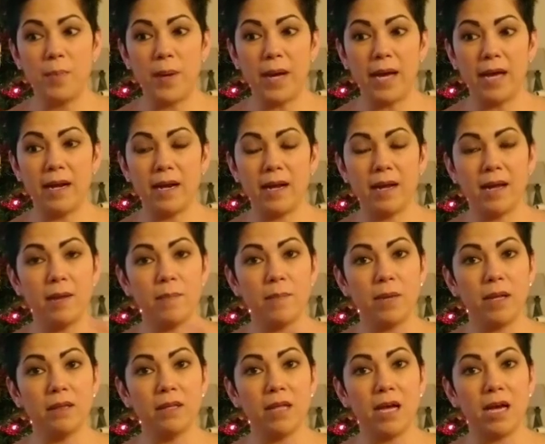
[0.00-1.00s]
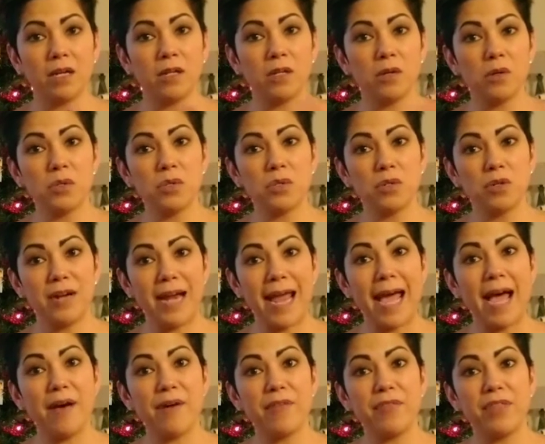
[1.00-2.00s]
but I'm a lot closer
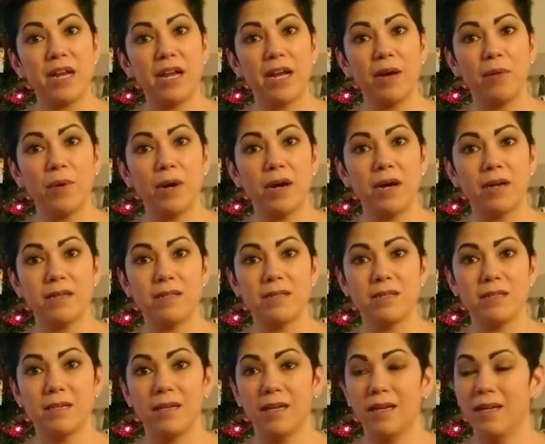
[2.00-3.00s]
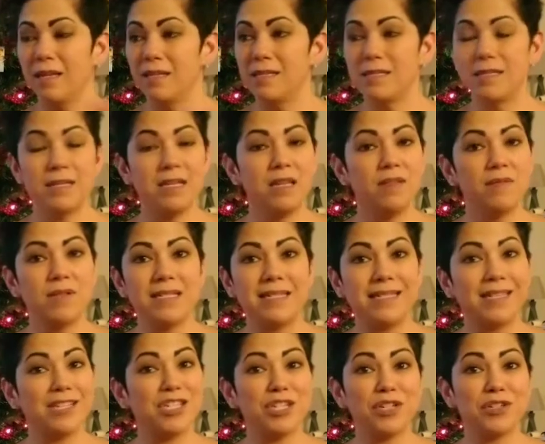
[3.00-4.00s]
now than I was even
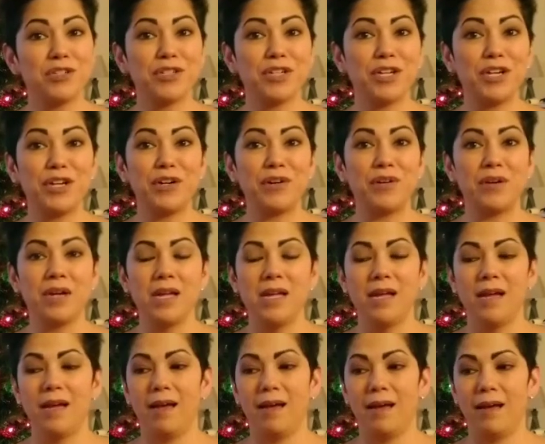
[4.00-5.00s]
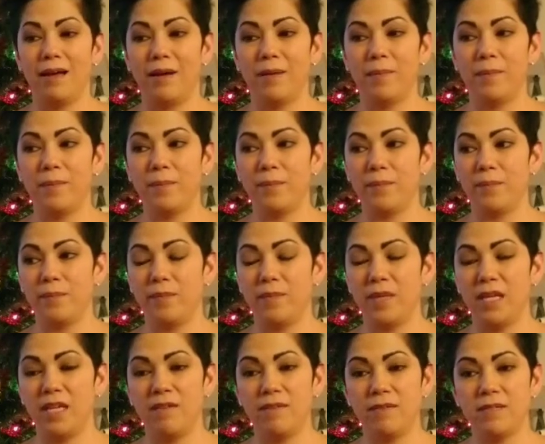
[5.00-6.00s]
6 years ago.
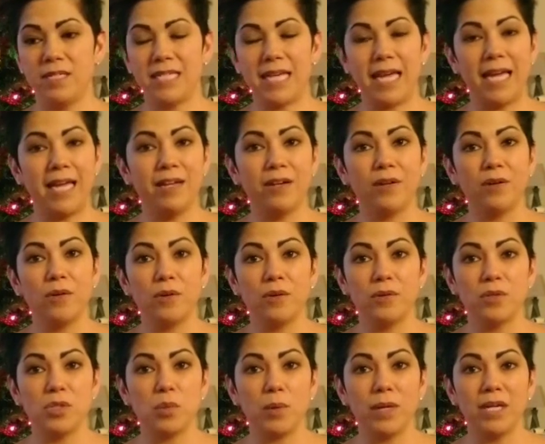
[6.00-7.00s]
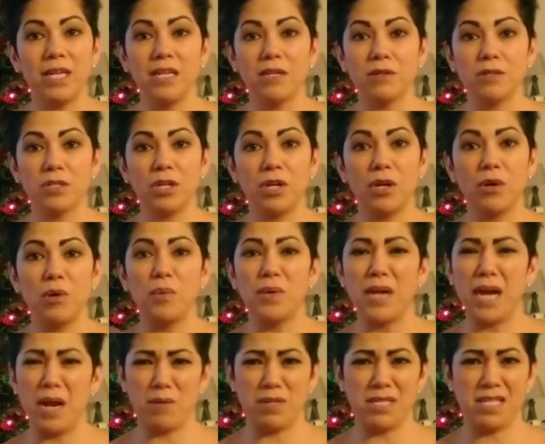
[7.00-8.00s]
Even 10 or 20 years ago
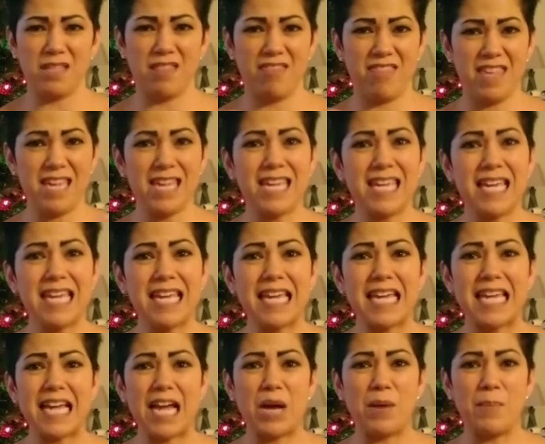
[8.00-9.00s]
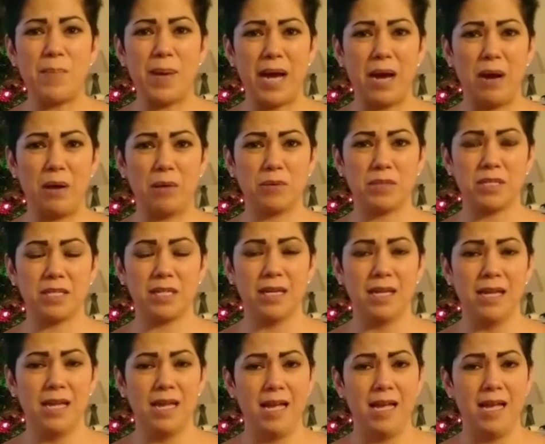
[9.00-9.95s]
when I was thinking about